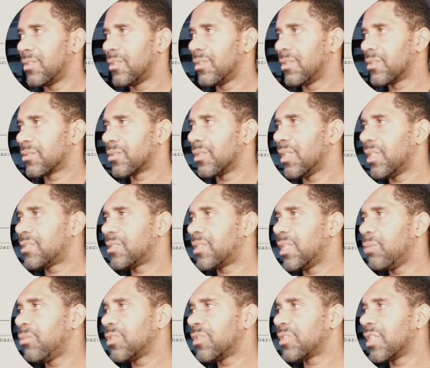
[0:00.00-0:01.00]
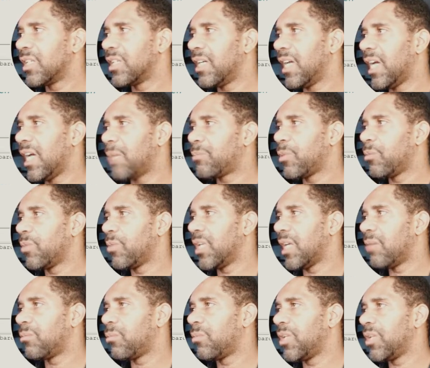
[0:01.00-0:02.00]
so let's see what's going to happen
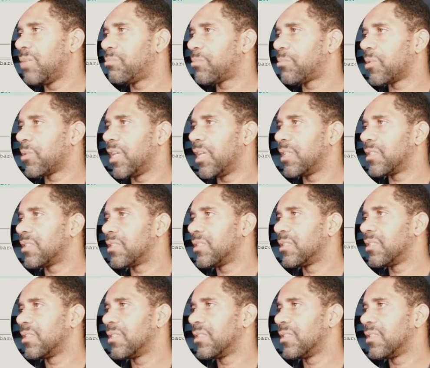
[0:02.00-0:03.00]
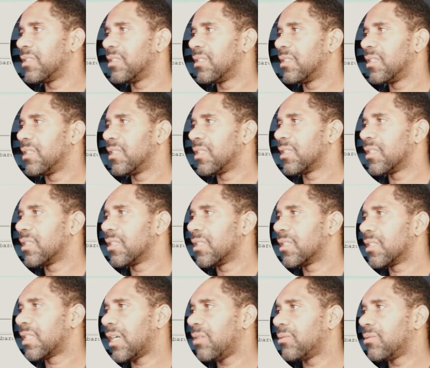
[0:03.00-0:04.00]
whenever we print
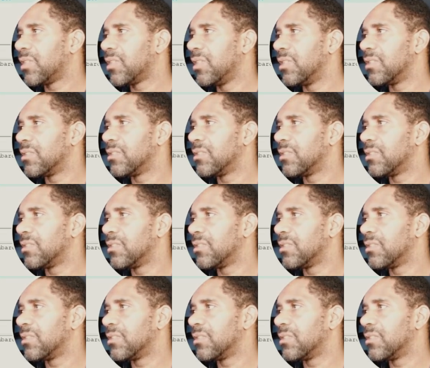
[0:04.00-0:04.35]
count here.